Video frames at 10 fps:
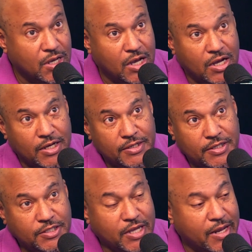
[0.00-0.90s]
Uh,
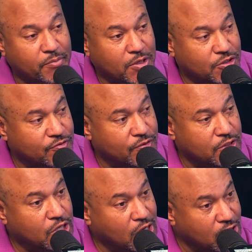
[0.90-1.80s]
he's got a bunch of
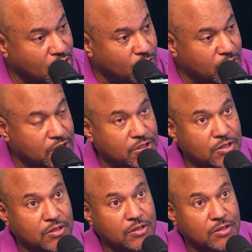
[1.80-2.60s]
young goalies.